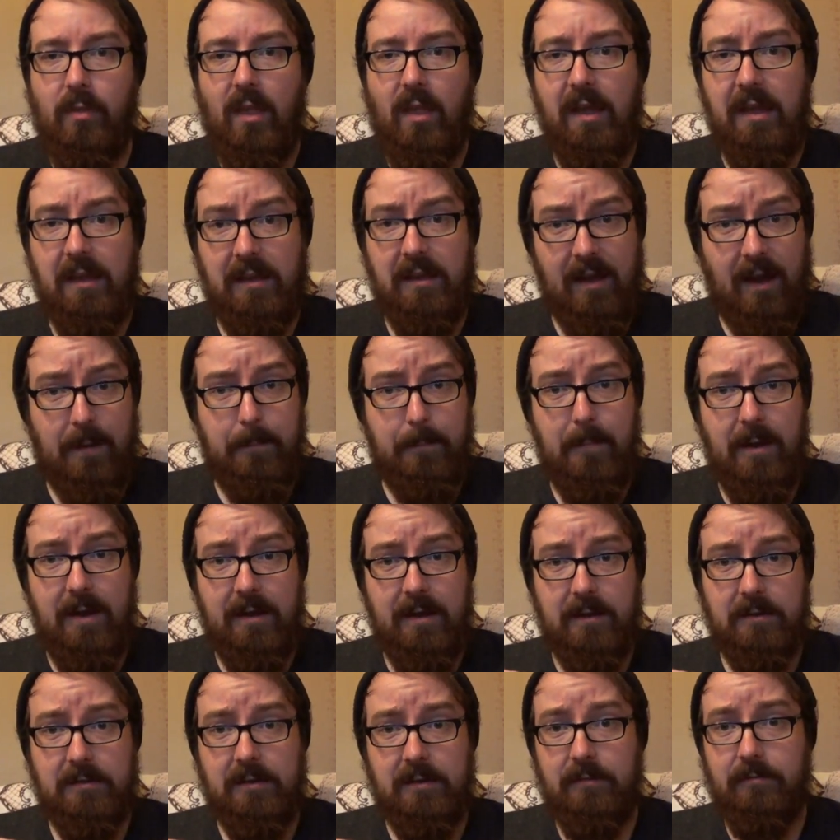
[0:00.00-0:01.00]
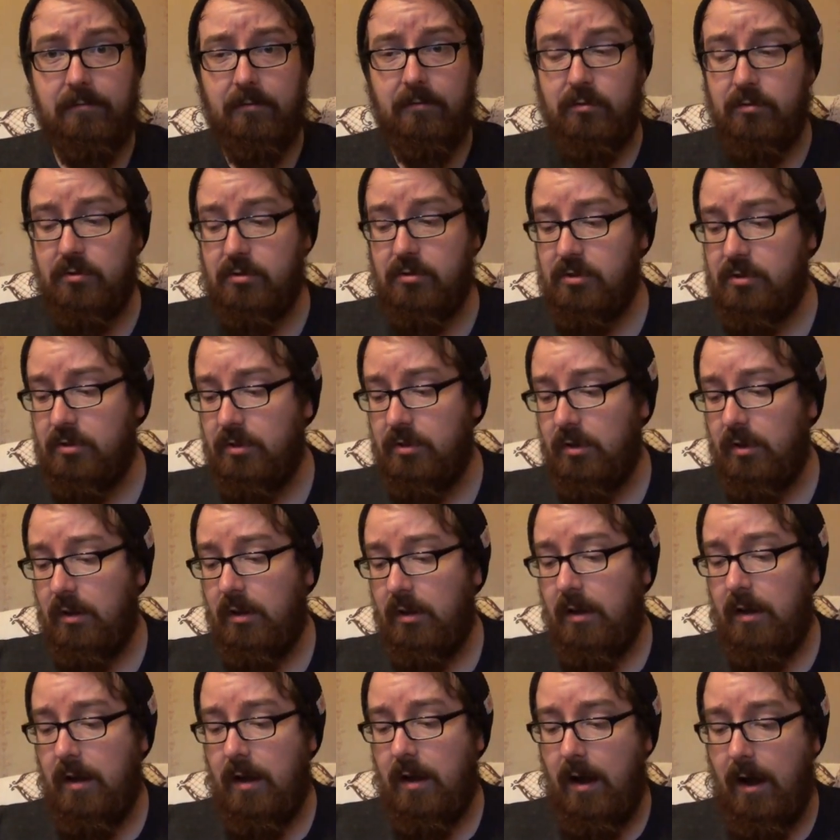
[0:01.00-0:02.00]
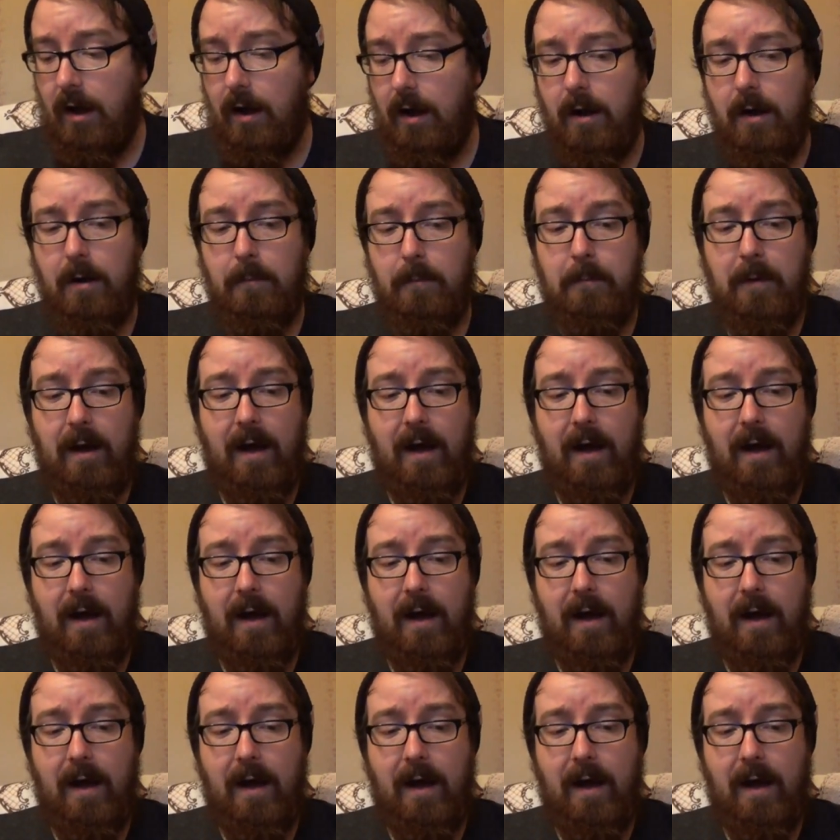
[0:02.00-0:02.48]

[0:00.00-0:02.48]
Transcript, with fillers: It can make a difference. Um,